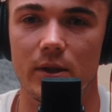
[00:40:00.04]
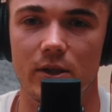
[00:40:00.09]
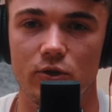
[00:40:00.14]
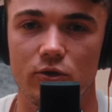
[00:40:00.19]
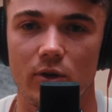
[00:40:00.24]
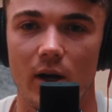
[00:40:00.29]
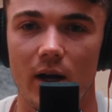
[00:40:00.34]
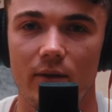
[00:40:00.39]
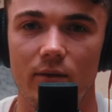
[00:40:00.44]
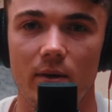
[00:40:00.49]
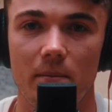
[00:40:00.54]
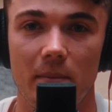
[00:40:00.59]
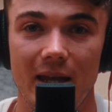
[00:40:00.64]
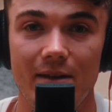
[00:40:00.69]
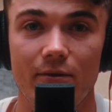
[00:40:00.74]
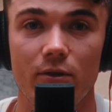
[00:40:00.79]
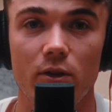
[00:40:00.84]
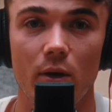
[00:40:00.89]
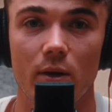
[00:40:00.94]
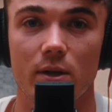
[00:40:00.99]
driver. But
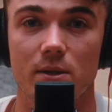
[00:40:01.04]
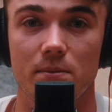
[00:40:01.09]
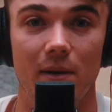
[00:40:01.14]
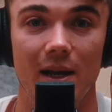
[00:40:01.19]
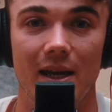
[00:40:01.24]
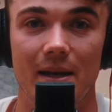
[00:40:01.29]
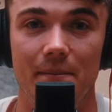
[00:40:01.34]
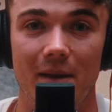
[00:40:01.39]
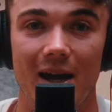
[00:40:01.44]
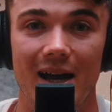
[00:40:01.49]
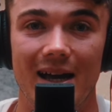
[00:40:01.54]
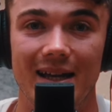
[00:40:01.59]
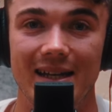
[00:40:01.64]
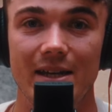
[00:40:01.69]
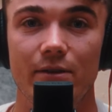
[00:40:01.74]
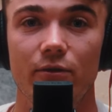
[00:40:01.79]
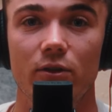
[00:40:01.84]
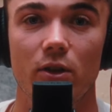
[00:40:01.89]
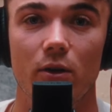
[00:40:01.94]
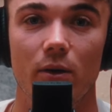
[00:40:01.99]
even though I was playing bad,
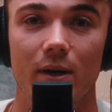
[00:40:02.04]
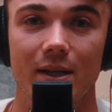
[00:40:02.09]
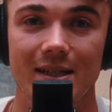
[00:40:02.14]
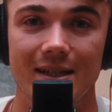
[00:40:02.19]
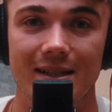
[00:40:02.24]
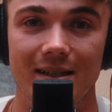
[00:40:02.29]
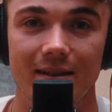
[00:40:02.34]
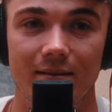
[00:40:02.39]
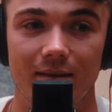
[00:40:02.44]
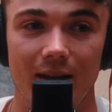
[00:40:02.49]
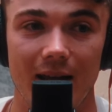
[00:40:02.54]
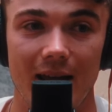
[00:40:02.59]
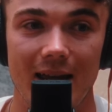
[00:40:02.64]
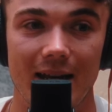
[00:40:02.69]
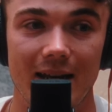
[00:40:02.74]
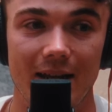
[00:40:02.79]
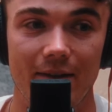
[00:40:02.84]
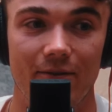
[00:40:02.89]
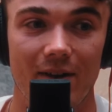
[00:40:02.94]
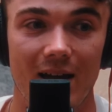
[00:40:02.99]
even though I didn't hit
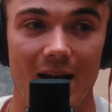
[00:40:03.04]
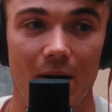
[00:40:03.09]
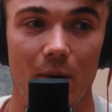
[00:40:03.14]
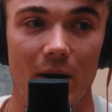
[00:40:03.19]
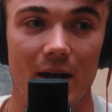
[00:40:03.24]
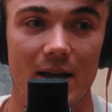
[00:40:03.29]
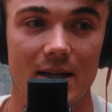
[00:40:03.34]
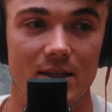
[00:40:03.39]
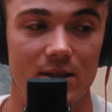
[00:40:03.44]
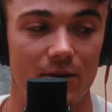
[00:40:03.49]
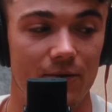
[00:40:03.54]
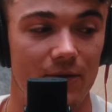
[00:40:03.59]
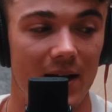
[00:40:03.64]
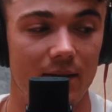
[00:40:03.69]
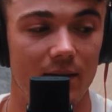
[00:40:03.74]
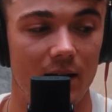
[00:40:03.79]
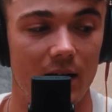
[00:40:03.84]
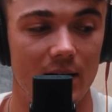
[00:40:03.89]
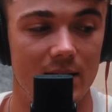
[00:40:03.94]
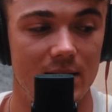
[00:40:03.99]
any fairways, the fact
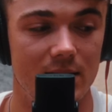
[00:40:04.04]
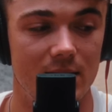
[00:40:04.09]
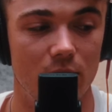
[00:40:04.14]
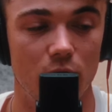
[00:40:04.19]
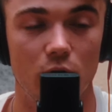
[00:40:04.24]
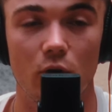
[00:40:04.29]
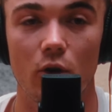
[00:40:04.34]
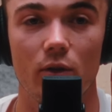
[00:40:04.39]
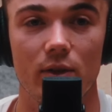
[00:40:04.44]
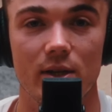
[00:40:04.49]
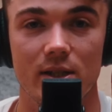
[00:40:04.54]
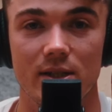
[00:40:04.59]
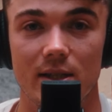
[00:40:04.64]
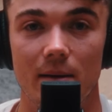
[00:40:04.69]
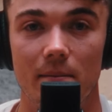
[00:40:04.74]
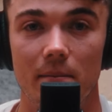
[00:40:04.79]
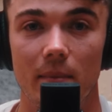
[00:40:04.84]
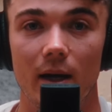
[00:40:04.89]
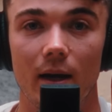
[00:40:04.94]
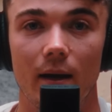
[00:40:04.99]
that I still got this
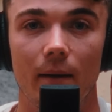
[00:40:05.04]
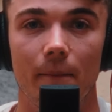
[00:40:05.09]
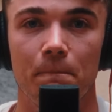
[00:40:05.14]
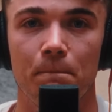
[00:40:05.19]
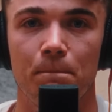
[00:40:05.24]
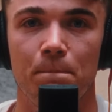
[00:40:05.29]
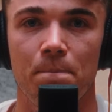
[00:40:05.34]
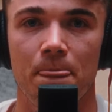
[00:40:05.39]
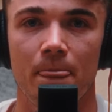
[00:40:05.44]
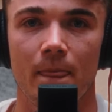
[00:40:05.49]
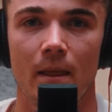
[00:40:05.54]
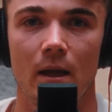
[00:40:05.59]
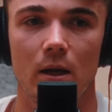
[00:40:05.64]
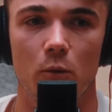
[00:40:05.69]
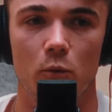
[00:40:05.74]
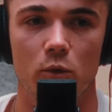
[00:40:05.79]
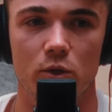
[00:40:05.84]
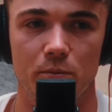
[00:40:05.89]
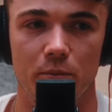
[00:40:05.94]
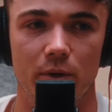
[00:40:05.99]
number
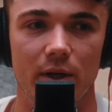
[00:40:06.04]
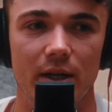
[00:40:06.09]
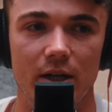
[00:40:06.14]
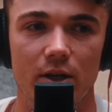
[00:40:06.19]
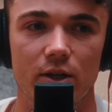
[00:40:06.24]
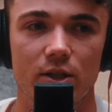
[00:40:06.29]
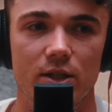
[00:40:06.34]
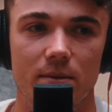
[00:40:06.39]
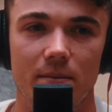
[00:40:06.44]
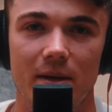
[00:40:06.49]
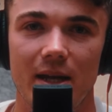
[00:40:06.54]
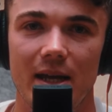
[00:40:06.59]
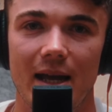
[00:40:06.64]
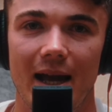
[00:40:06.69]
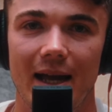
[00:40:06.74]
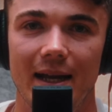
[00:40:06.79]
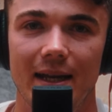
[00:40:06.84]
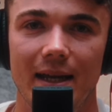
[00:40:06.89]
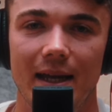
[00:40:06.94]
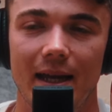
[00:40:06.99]
was pretty good to me,
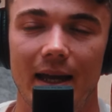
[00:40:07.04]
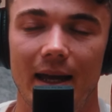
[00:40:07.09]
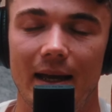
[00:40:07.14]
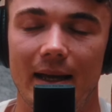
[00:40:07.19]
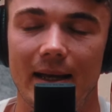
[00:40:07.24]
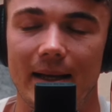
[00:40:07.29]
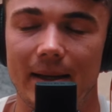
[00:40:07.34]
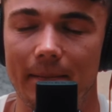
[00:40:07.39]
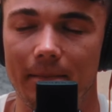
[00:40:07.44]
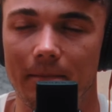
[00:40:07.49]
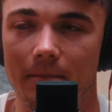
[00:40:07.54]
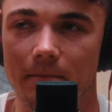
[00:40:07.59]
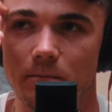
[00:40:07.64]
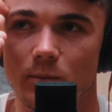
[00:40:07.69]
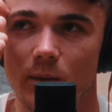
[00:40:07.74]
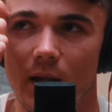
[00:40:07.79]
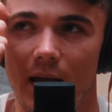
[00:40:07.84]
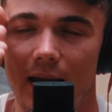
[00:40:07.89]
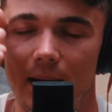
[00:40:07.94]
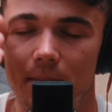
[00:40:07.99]
and it um,
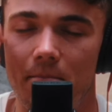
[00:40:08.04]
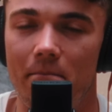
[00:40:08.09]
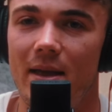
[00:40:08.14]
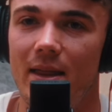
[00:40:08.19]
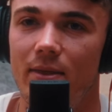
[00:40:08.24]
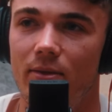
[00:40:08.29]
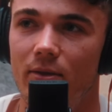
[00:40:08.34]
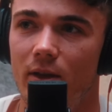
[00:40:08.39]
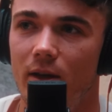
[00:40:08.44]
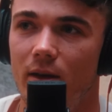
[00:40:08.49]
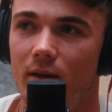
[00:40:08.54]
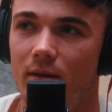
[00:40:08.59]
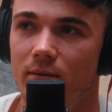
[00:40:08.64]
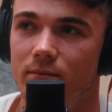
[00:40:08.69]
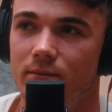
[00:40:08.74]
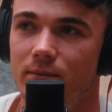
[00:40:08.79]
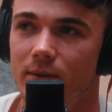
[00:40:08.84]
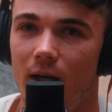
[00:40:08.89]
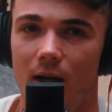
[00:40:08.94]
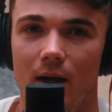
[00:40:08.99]
it meant that
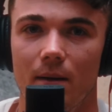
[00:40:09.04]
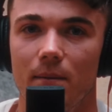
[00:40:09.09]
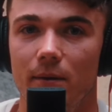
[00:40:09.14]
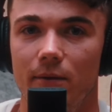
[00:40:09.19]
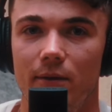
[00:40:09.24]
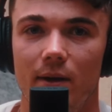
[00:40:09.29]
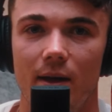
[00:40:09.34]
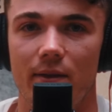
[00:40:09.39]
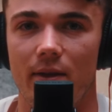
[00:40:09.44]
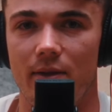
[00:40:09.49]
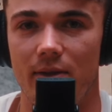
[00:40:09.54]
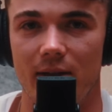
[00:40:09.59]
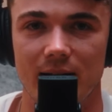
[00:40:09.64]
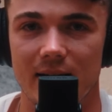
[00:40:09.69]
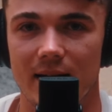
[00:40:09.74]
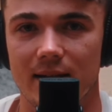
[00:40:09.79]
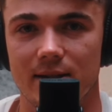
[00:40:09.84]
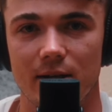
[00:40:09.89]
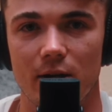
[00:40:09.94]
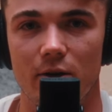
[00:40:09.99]
a couple of other things
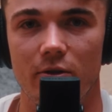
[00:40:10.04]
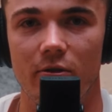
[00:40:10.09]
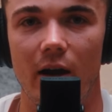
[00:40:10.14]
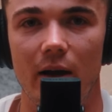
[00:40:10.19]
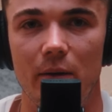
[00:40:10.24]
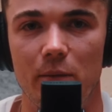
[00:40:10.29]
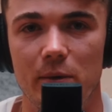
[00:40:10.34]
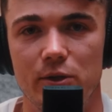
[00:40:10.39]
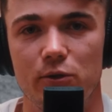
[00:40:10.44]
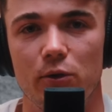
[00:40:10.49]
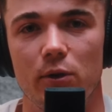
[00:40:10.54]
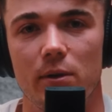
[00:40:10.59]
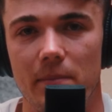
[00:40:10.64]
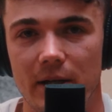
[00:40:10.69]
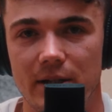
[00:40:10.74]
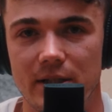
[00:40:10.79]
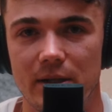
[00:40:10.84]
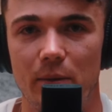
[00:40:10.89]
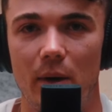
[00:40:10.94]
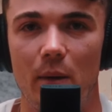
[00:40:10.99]
had to go right. We saw the
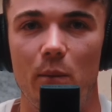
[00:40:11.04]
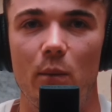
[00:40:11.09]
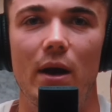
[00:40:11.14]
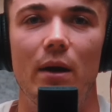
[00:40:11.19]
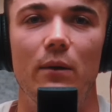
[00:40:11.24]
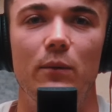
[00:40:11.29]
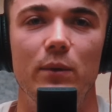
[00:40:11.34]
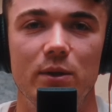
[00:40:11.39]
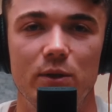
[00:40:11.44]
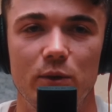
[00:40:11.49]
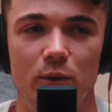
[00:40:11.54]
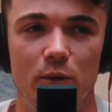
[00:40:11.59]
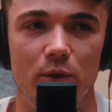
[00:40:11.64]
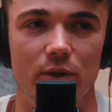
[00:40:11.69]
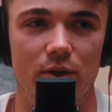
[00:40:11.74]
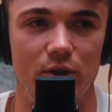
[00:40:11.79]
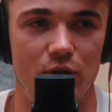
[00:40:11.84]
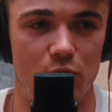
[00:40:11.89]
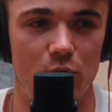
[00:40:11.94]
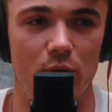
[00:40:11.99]
putting went well. We saw
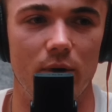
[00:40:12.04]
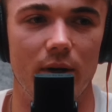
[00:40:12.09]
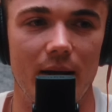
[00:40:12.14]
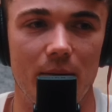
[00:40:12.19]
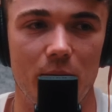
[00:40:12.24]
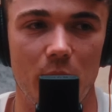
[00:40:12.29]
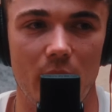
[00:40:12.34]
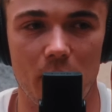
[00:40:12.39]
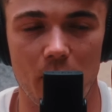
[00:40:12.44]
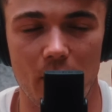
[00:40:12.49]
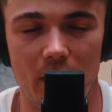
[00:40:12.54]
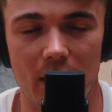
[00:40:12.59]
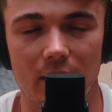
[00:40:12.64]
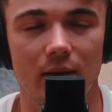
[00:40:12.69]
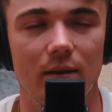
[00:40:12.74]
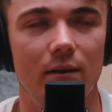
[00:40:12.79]
the short game went well.